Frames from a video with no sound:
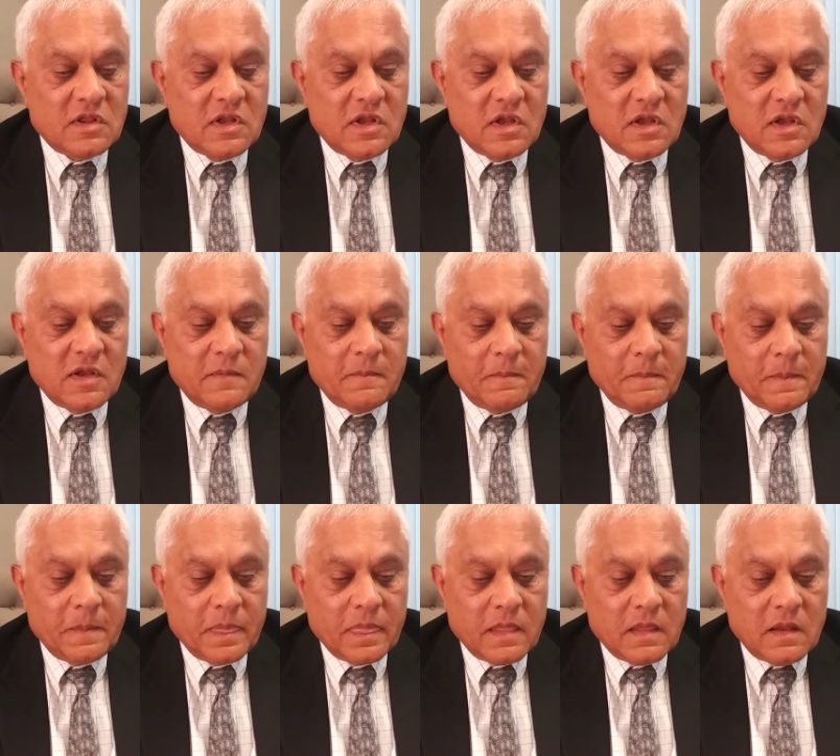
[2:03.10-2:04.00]
the,
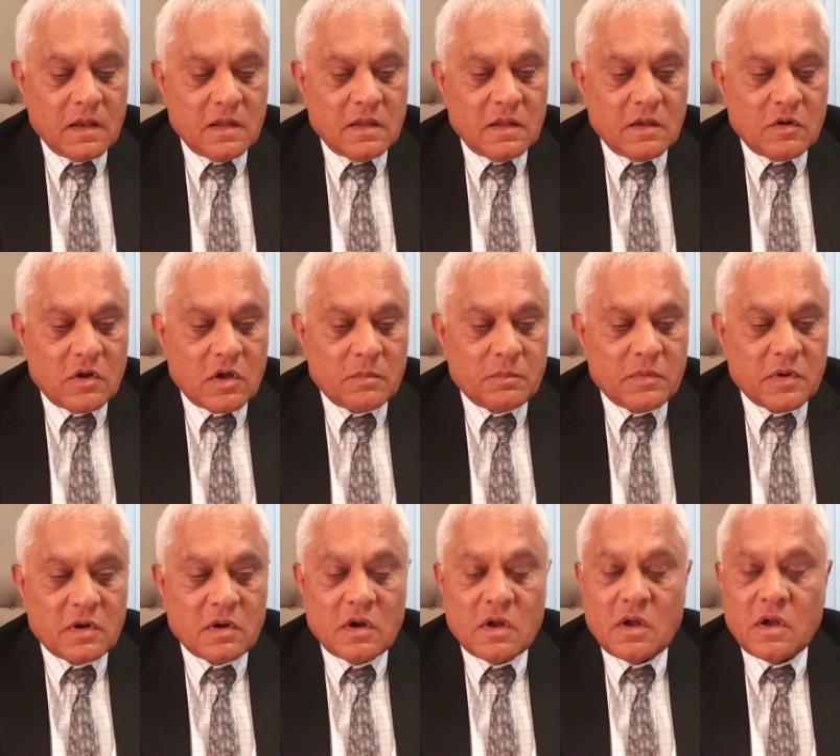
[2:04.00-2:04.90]
in the
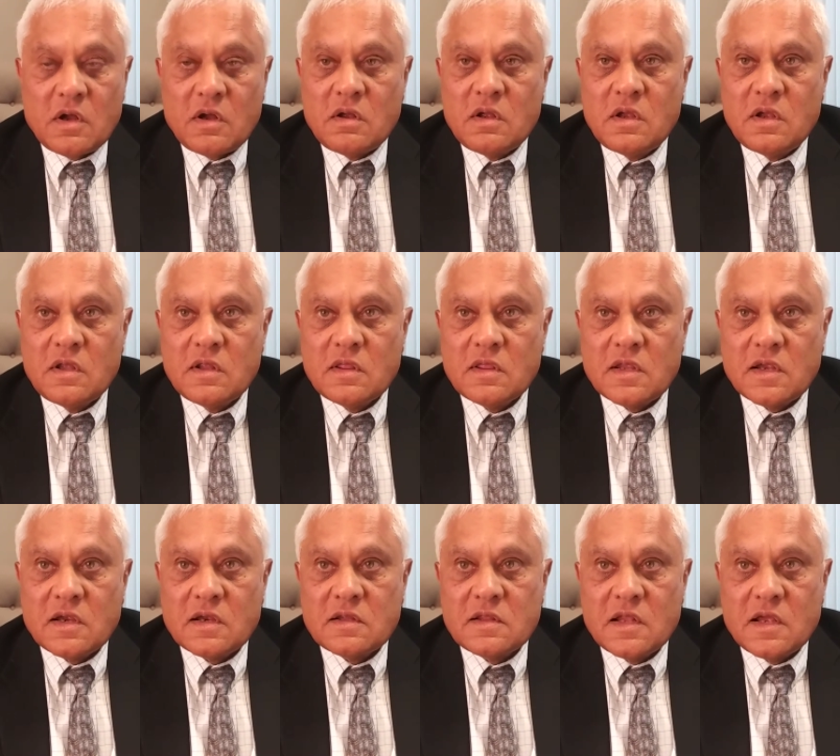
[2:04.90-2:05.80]
corporate law,
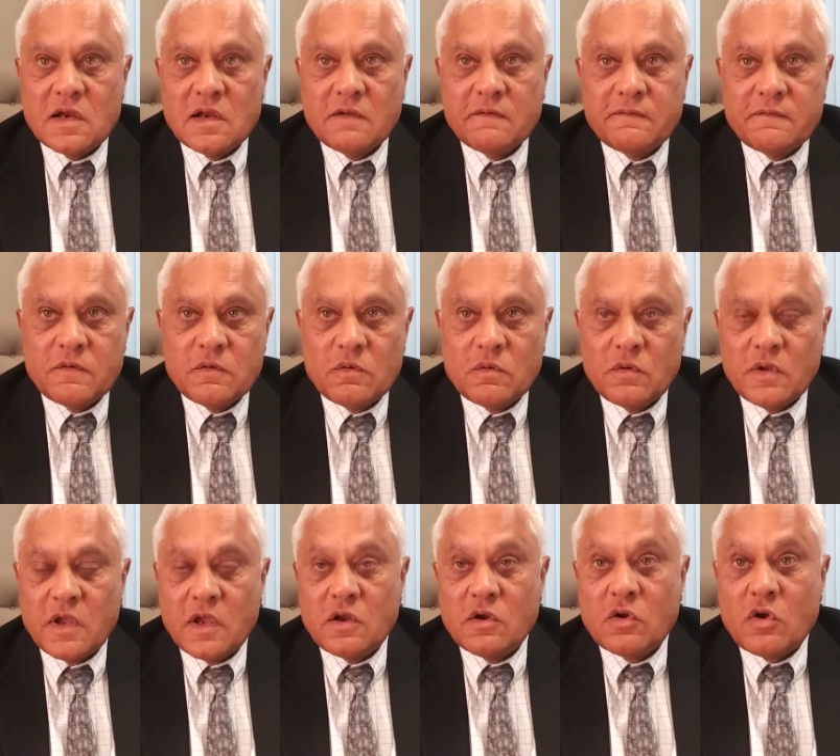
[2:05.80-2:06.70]
think that if you
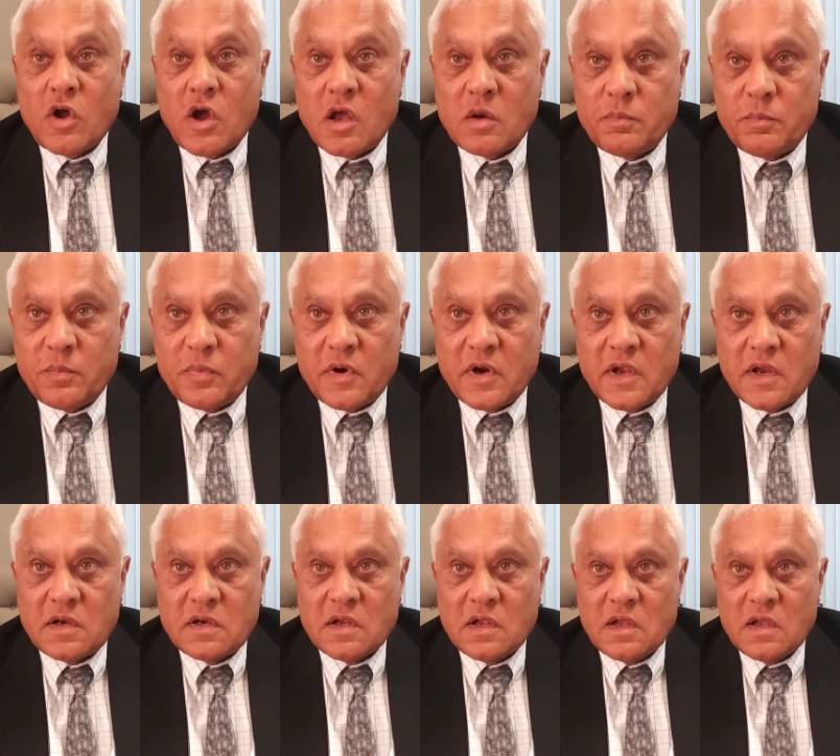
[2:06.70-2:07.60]

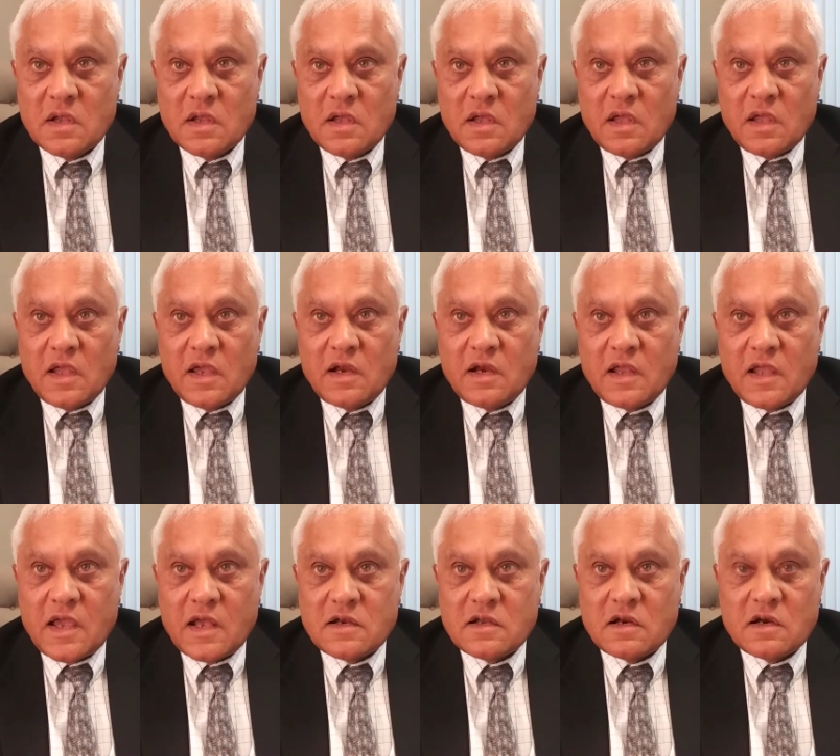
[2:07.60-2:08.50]
incorporate and
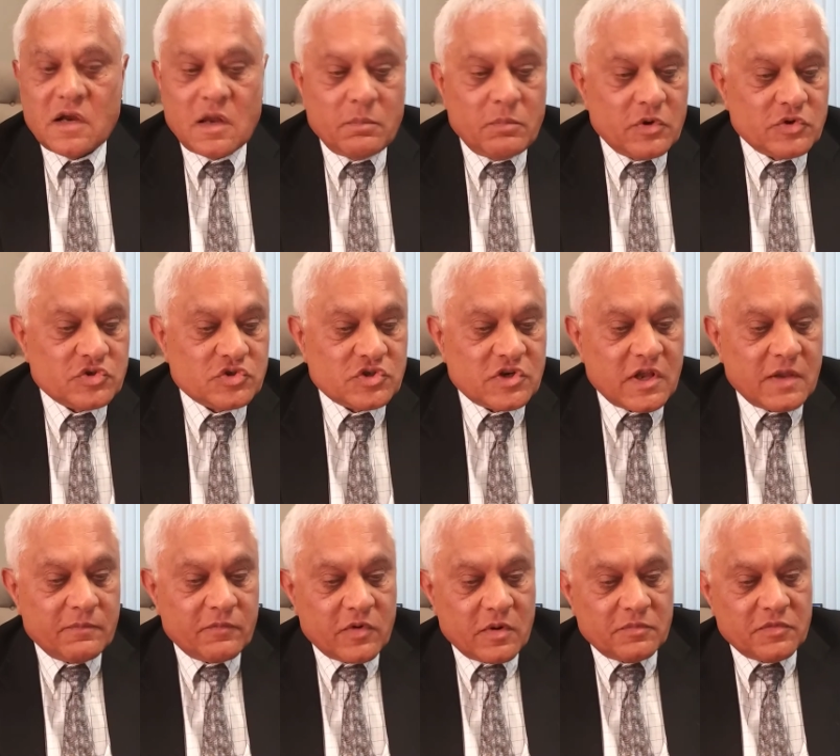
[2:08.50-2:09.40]
get a rubber
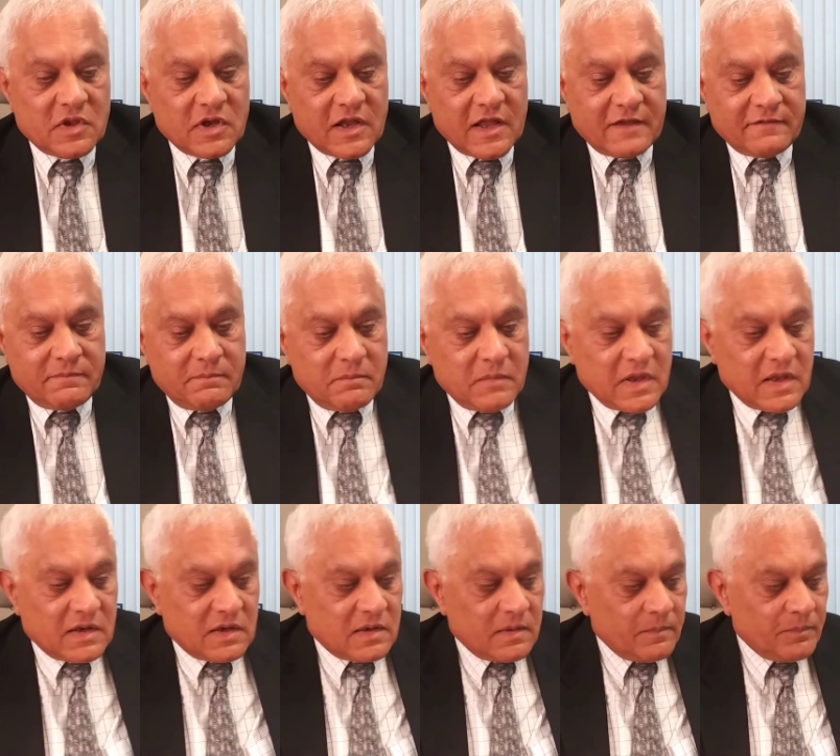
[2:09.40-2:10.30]
stamp from the
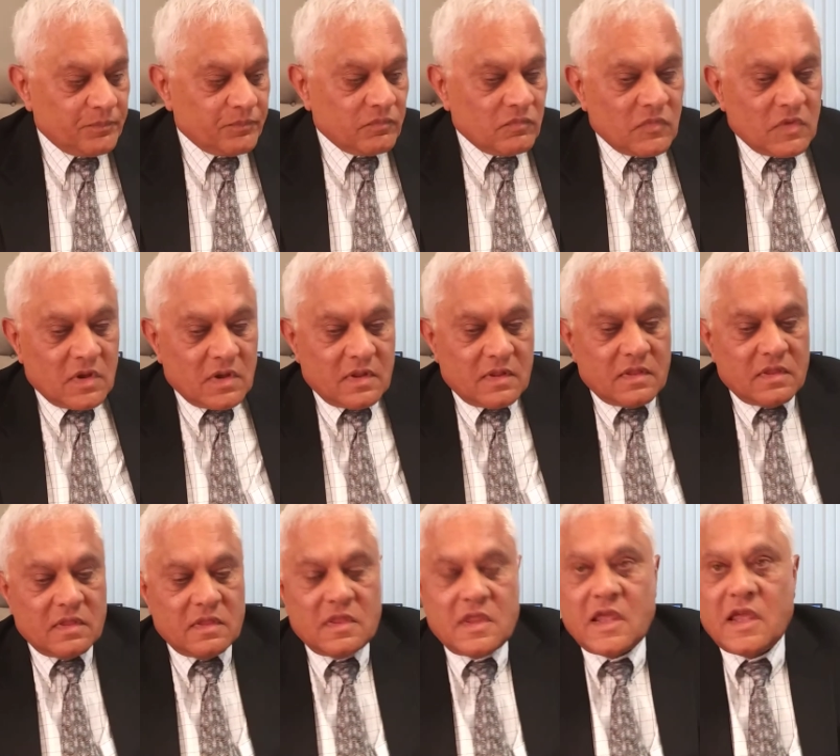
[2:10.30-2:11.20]
government,
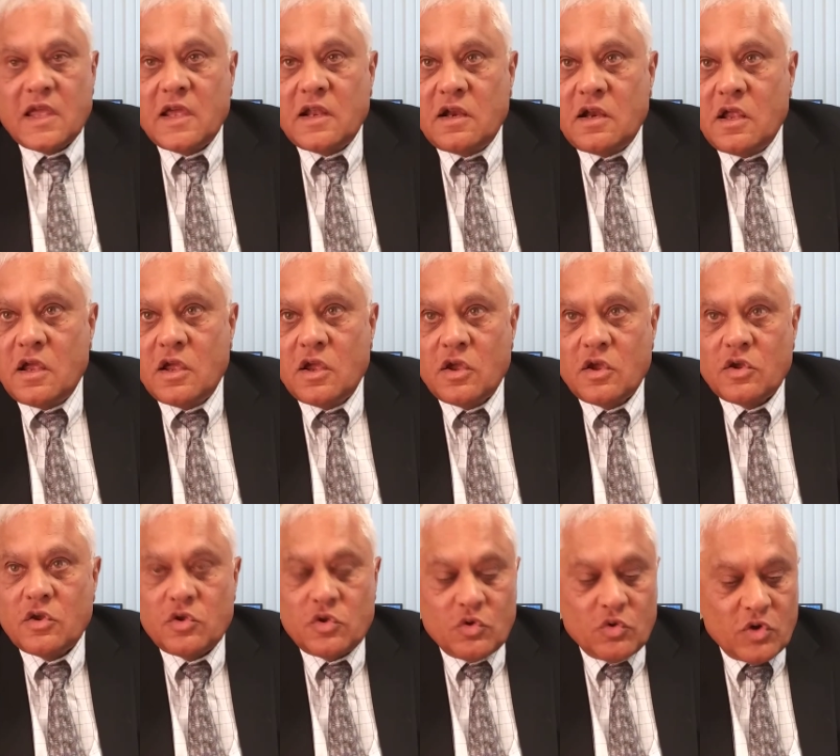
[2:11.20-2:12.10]
then
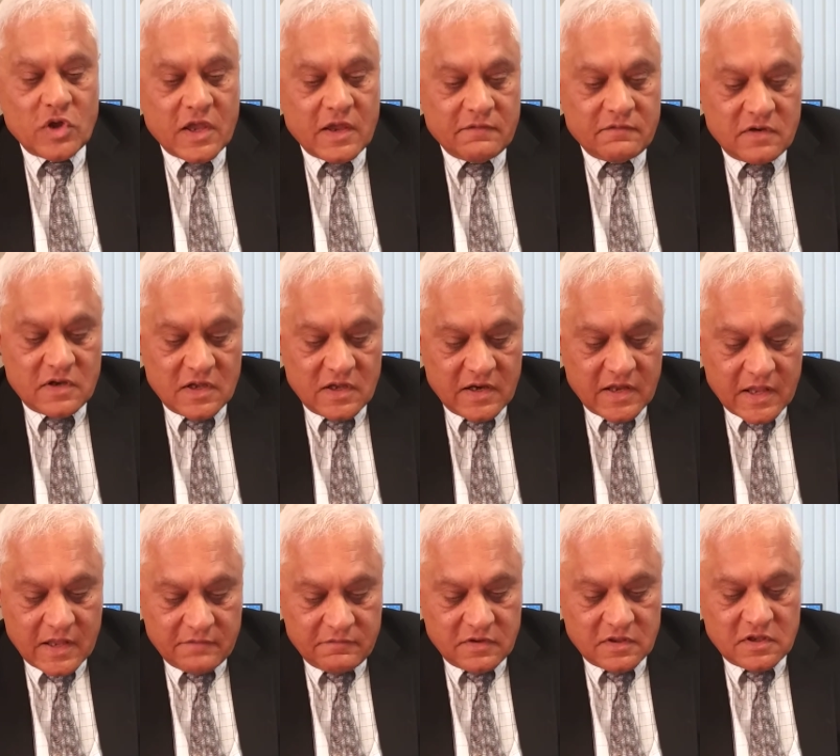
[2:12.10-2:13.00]
you have done
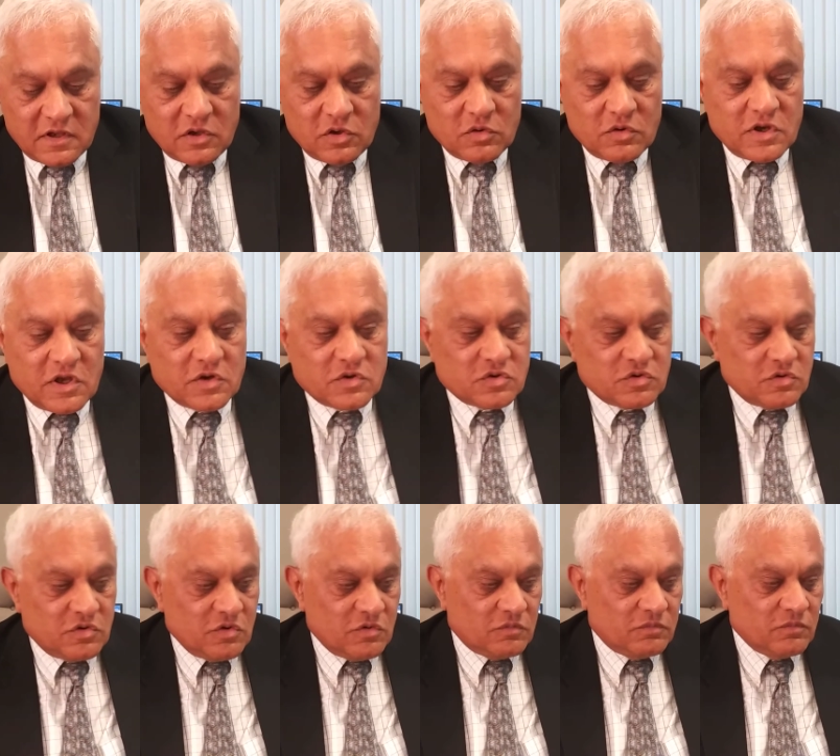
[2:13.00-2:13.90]
everything you need to
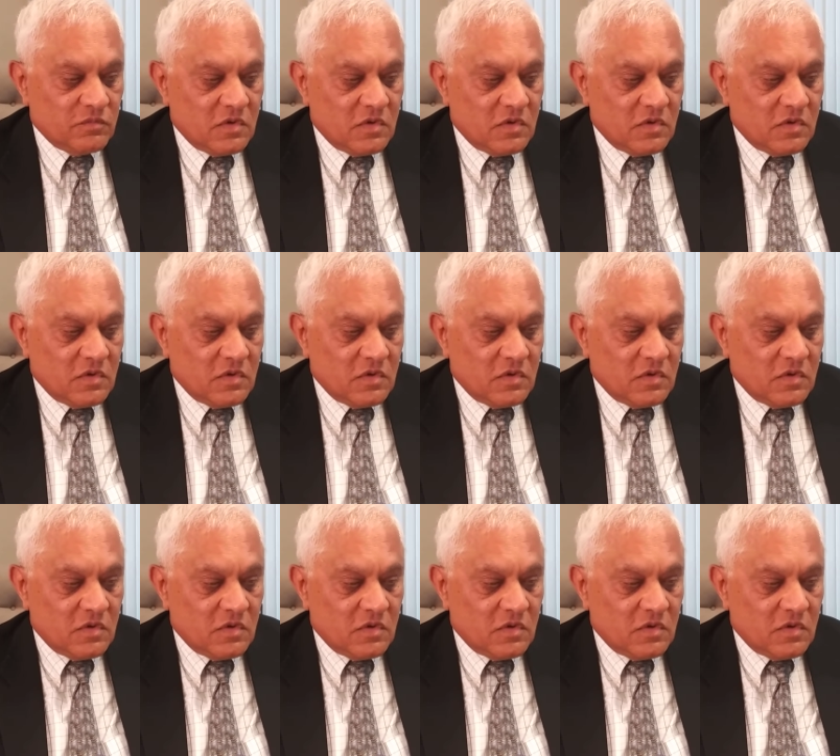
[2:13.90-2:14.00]
do.